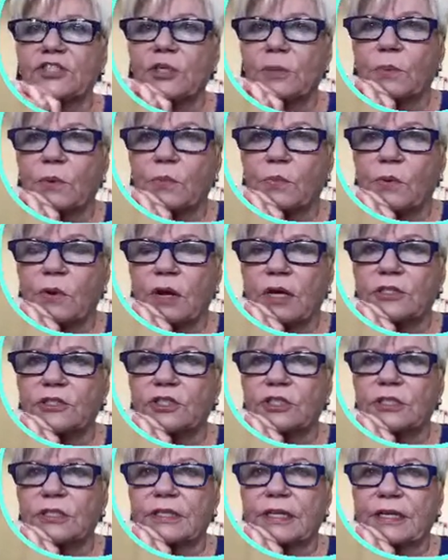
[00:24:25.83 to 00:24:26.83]
up a
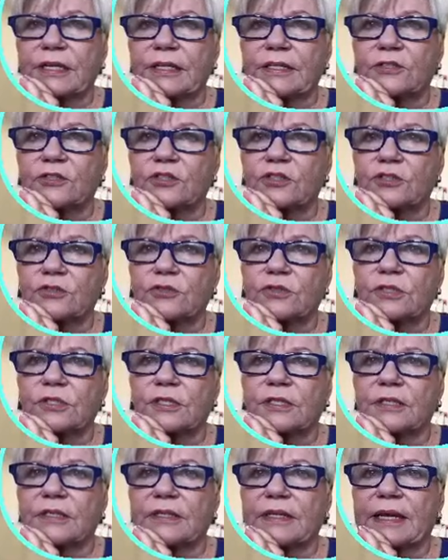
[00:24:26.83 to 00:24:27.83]
project and introduce
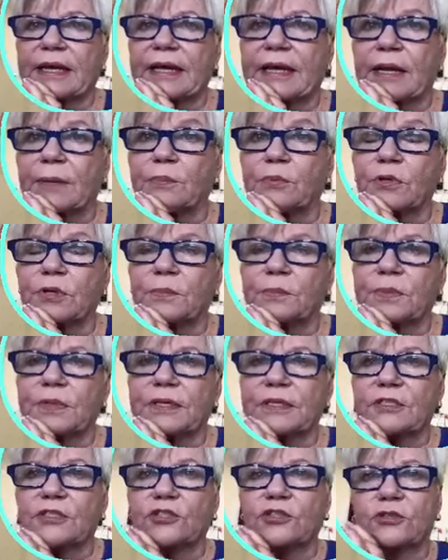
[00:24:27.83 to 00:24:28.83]
it. And I put a
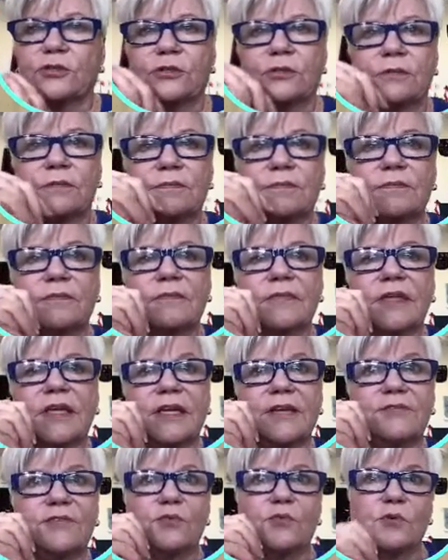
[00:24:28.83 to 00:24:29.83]
picture,
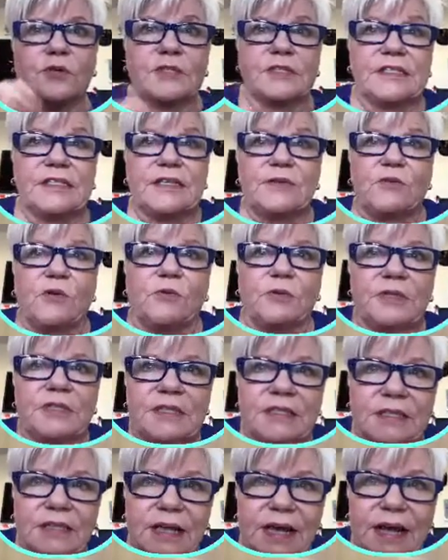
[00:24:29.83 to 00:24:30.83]
if you want to see what we
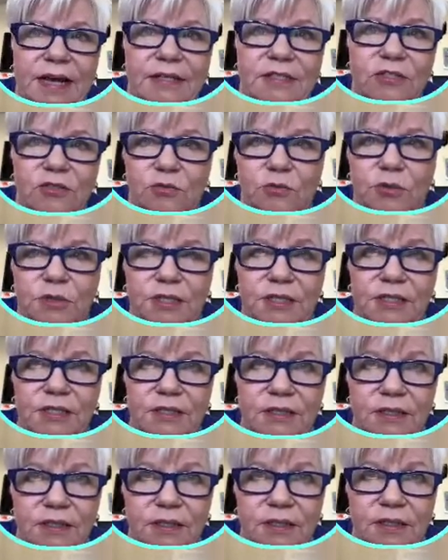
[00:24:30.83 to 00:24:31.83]
did last
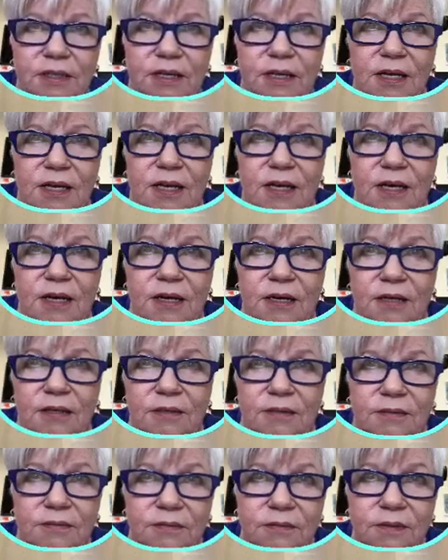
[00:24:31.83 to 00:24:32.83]
week.
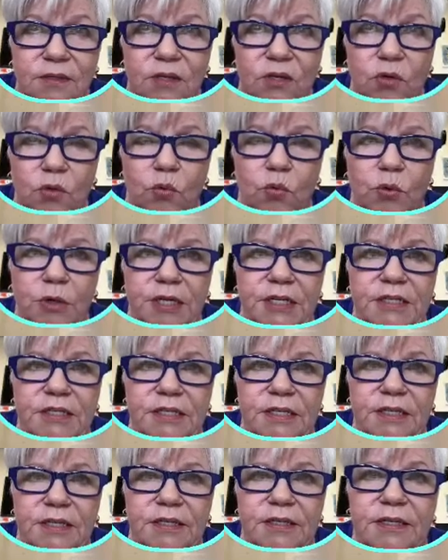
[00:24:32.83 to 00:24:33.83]
We
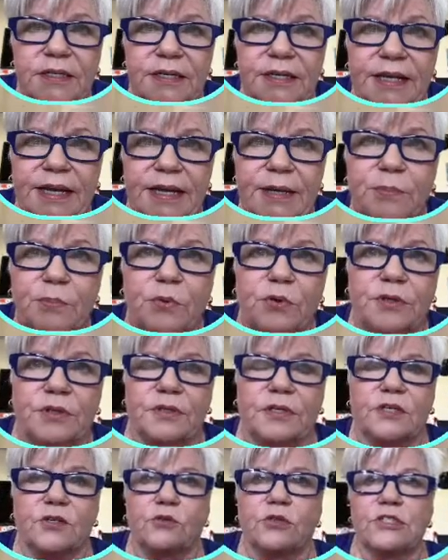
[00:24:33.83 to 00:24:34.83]
did an apron,
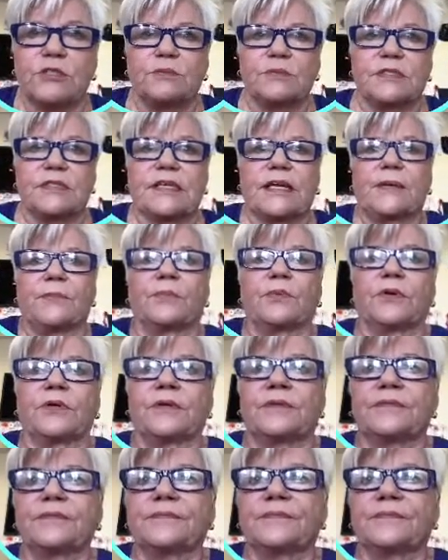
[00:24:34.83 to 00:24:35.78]
a Christmas apron.